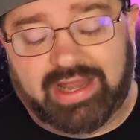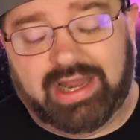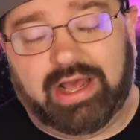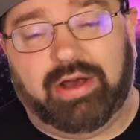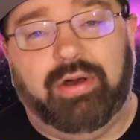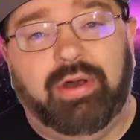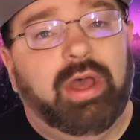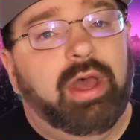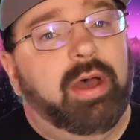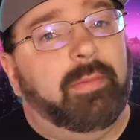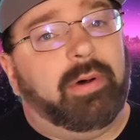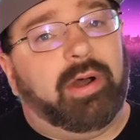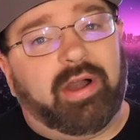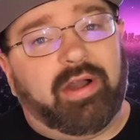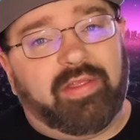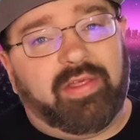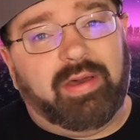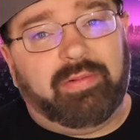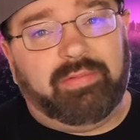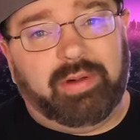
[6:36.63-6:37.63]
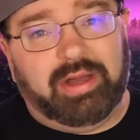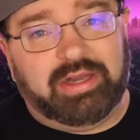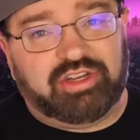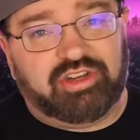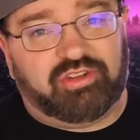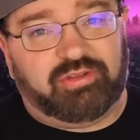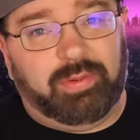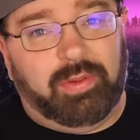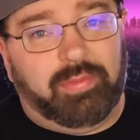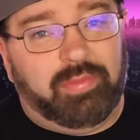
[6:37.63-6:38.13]
Now, part of that might
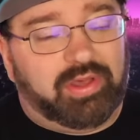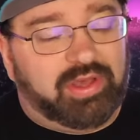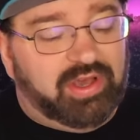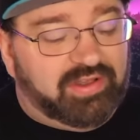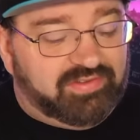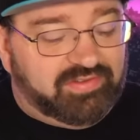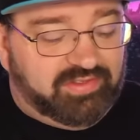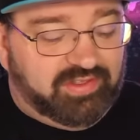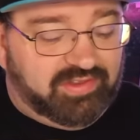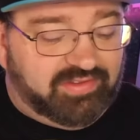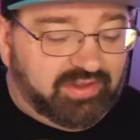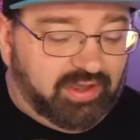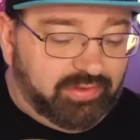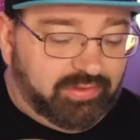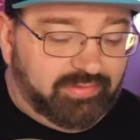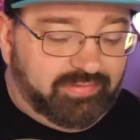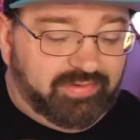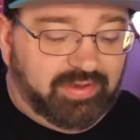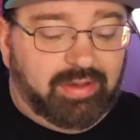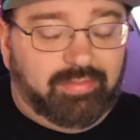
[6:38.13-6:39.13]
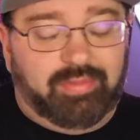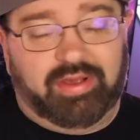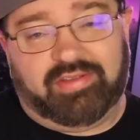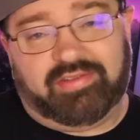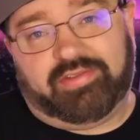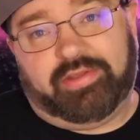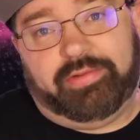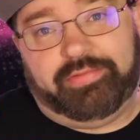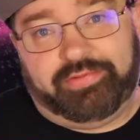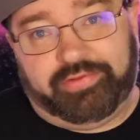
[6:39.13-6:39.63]
just be because the Zelda fan base loves